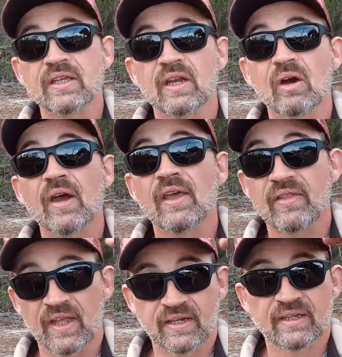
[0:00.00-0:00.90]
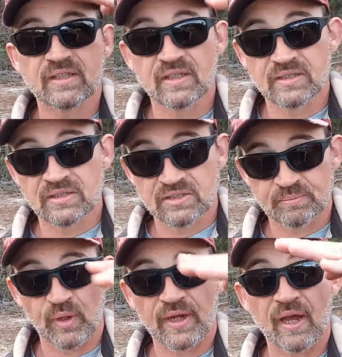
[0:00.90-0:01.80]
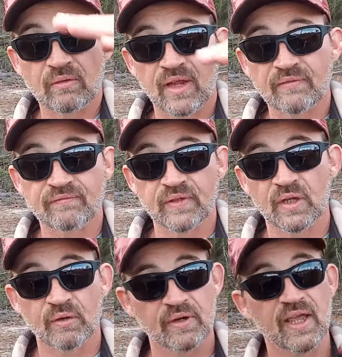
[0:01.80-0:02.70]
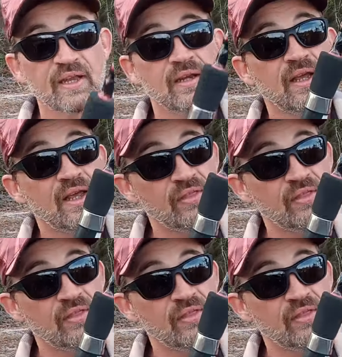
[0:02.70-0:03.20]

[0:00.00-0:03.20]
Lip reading: you know, and then spread out and flutter again.